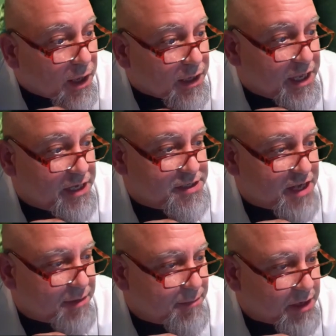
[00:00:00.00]

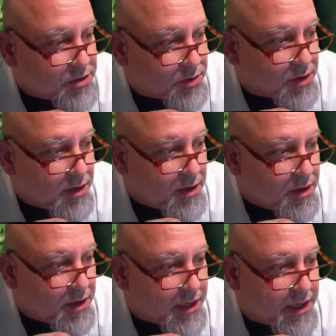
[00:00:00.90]
Keensight Mentor
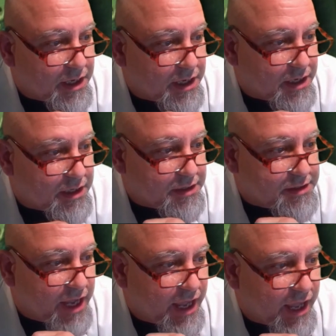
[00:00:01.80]
is
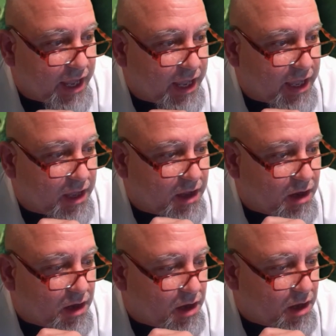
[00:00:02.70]
a
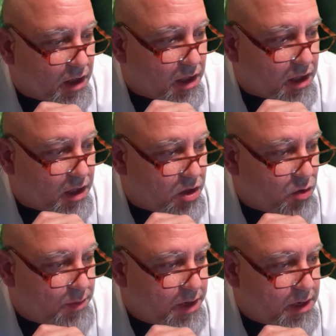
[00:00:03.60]

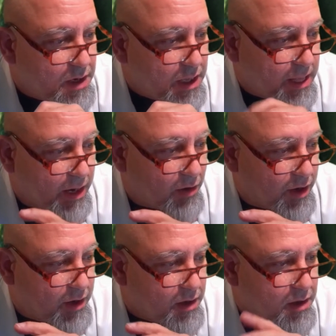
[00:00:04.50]
human
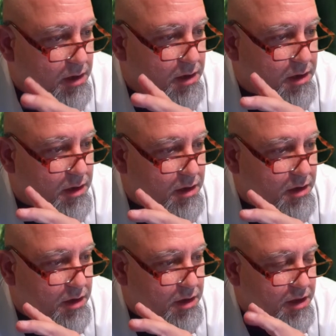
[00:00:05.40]
cleric.
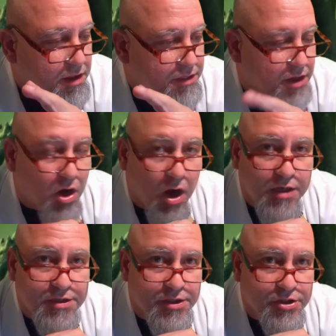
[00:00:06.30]
The
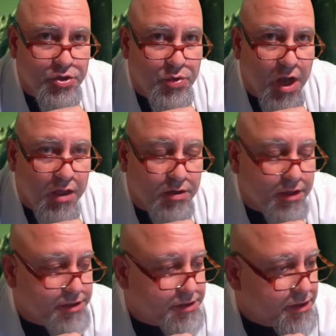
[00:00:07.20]
cost is 2
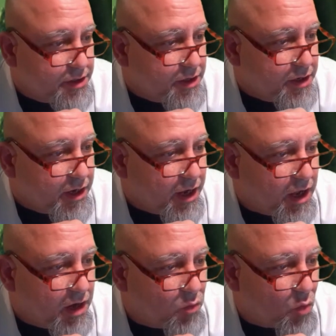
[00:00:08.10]
colorless
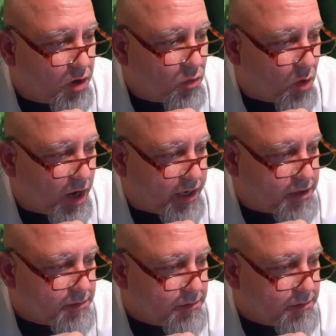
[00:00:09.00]
and 1 white.